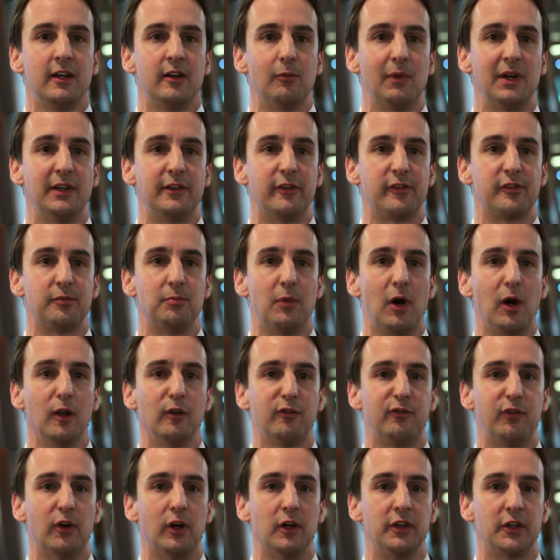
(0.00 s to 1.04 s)
When the small
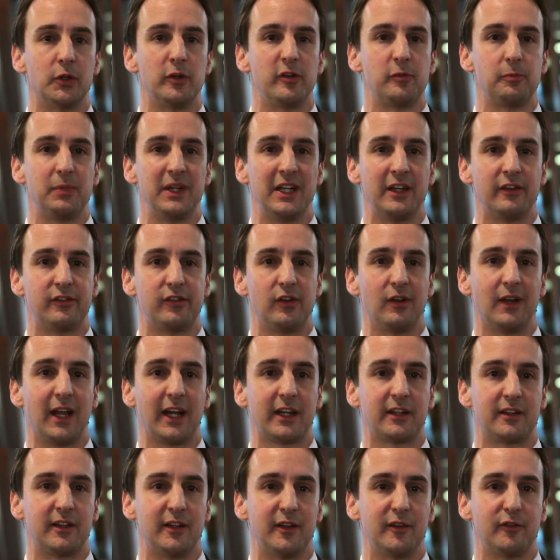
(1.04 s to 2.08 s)
fund, who is being
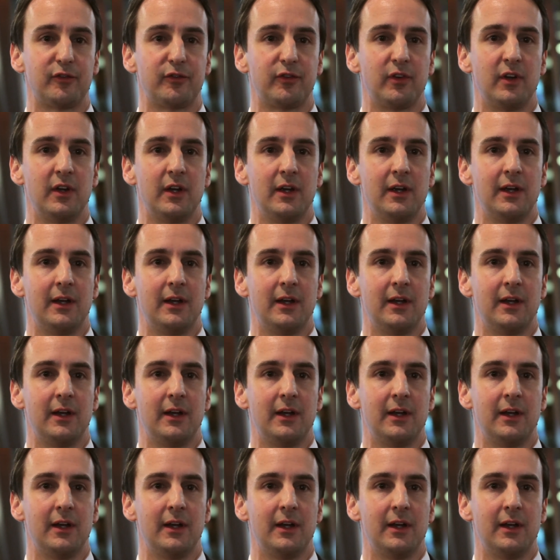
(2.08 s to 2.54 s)
selective